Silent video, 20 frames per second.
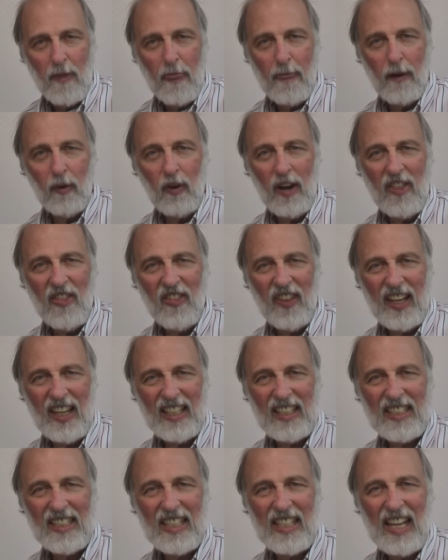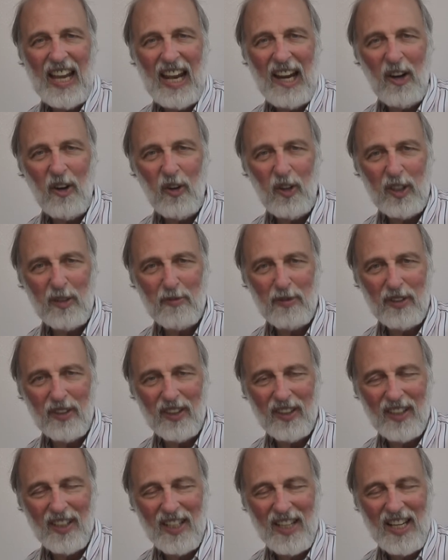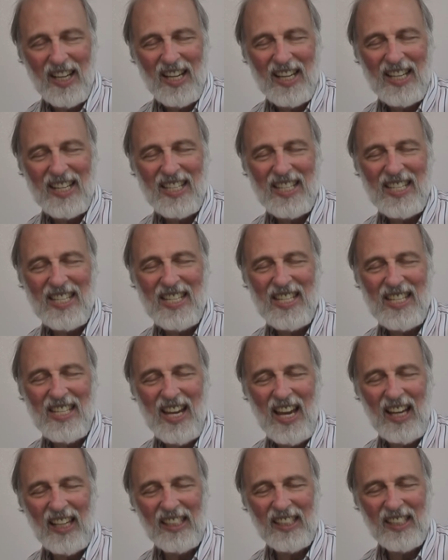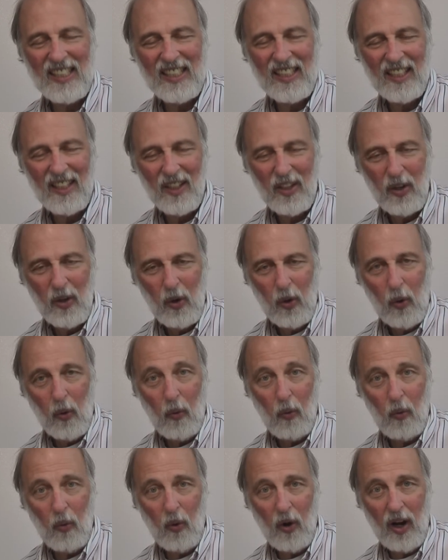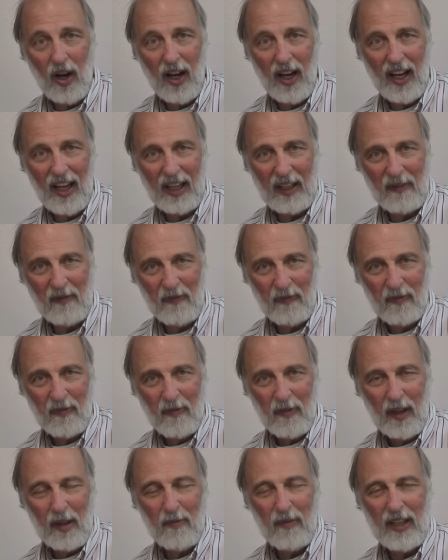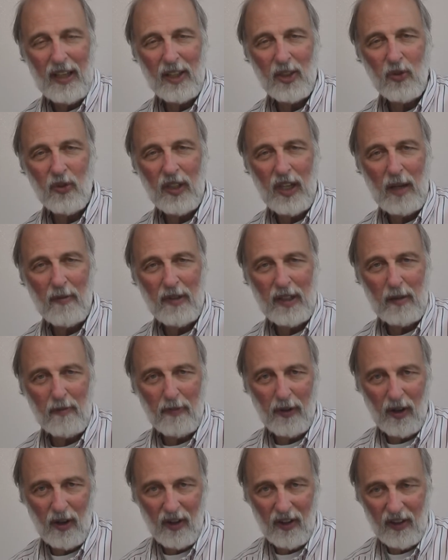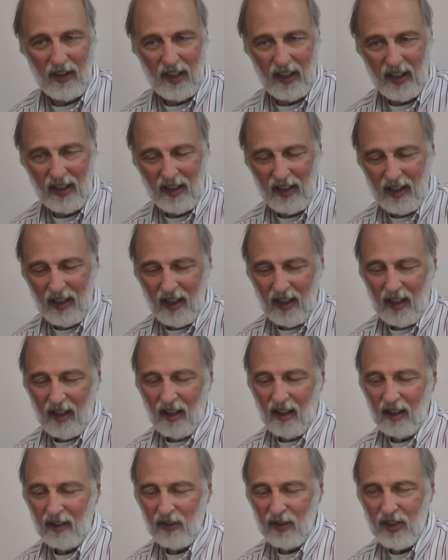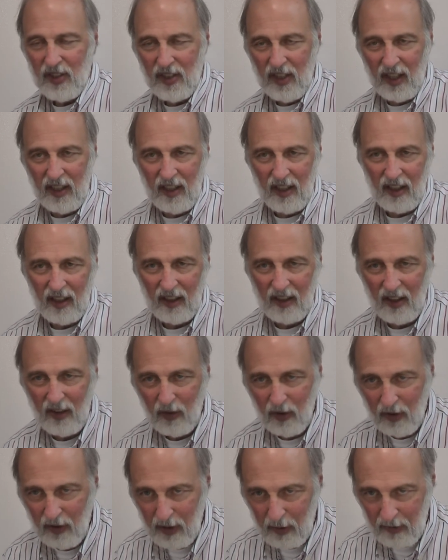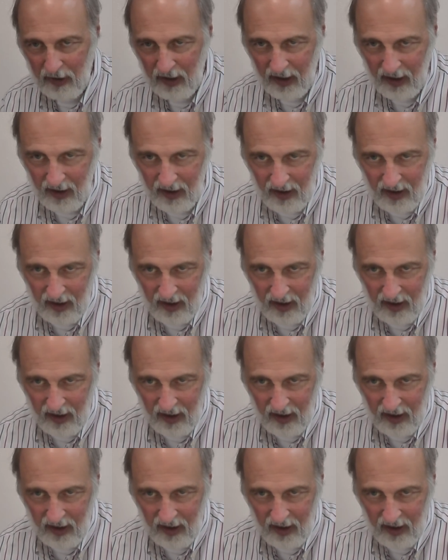Do I think it's inheritable? Yes. Why? Because when I'm at a party, all of a sudden I'll hear one of my